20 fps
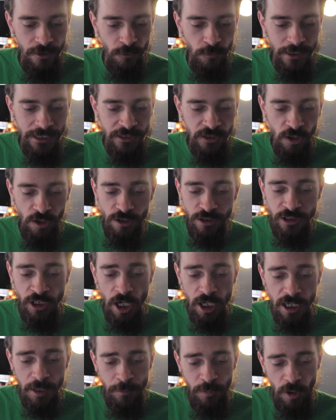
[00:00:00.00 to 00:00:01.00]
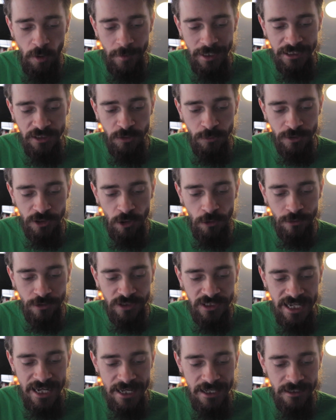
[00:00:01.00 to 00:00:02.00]
Return target permanent to its
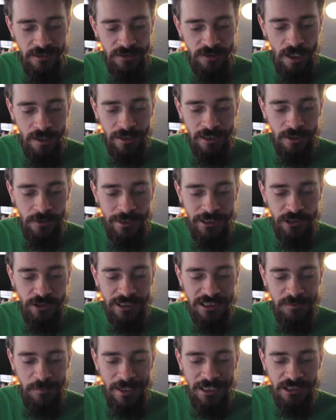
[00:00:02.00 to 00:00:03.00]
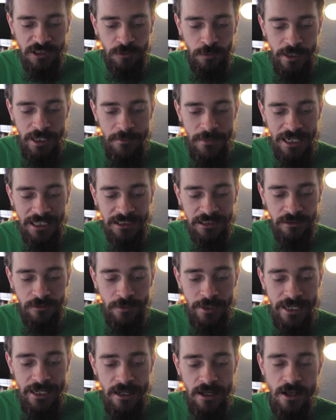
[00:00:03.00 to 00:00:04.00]
owner's hand. Target creature gets
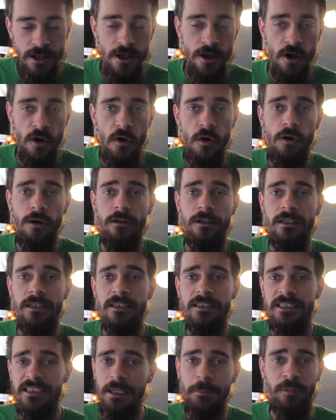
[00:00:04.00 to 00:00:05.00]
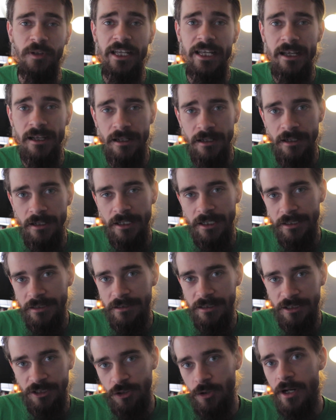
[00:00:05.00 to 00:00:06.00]
-3/-3. Or simply
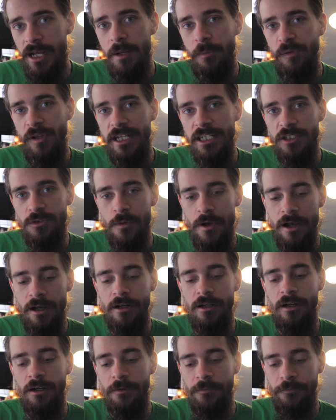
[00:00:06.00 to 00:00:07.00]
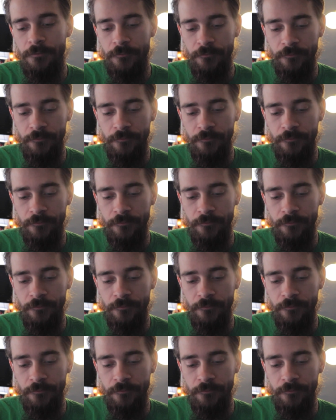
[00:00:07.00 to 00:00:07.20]
destroy a planeswalker.